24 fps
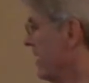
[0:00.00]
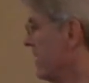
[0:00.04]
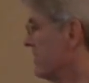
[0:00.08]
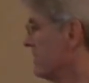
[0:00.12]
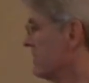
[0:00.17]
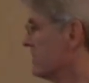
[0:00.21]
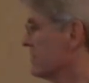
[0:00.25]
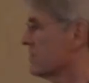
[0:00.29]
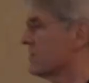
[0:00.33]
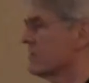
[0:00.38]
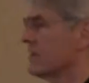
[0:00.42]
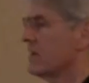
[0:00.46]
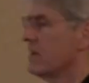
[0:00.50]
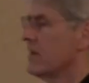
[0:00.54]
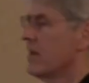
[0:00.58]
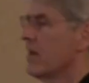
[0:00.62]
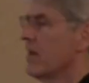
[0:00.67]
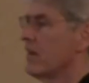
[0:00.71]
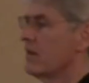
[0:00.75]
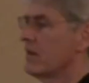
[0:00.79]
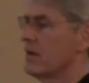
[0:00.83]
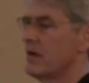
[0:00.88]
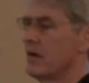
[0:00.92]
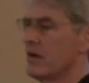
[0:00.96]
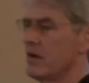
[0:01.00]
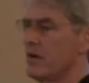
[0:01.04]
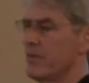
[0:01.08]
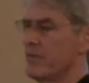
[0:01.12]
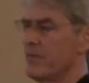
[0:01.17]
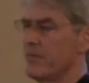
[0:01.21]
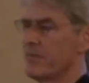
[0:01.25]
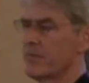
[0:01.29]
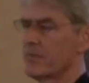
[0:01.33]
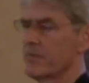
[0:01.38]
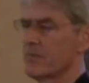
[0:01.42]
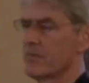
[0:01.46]
as
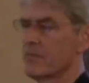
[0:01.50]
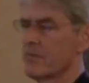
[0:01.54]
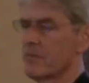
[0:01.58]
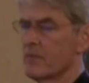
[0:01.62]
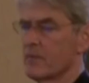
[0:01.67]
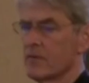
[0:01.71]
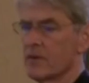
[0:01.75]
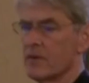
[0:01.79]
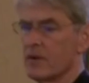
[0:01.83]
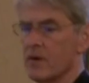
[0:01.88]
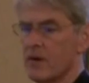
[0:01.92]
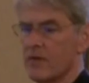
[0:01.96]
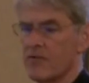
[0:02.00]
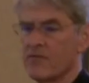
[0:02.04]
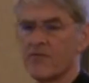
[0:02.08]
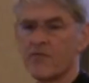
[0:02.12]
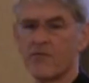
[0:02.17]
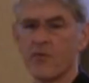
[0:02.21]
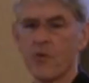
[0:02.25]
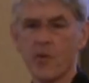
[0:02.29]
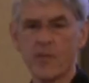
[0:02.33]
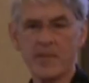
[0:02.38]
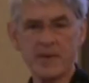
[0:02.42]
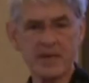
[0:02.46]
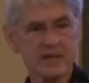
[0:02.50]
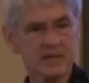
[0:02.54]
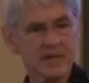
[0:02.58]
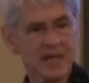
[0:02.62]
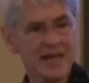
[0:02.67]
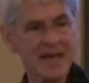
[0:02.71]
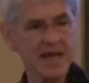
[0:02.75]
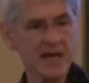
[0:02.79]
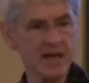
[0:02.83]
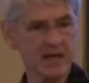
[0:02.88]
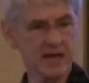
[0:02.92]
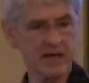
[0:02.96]
um, uh,
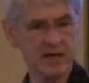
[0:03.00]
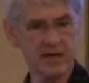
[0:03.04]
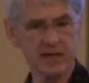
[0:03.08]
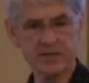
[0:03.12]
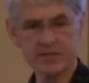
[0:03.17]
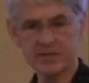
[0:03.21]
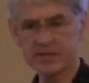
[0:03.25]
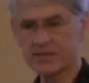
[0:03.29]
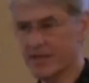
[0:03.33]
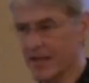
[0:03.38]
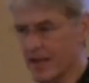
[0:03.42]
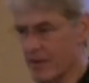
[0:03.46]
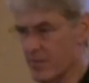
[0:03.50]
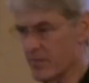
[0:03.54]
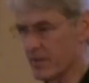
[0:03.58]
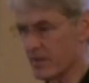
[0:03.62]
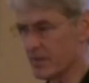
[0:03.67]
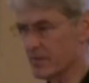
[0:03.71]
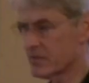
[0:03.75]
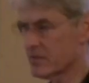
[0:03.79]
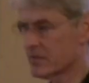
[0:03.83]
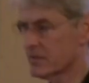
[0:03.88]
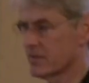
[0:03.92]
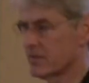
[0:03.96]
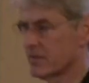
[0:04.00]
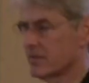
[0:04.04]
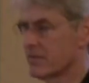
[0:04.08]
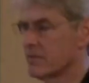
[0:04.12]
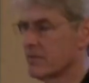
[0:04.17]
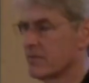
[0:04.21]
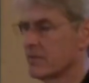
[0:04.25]
formulaic statements